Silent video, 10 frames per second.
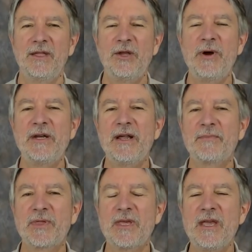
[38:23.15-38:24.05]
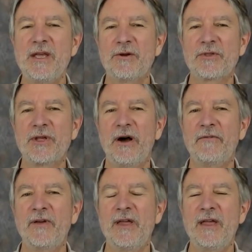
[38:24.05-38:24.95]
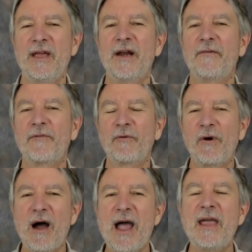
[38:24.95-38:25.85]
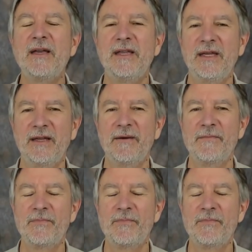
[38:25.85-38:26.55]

You end up seeing yourself in a variety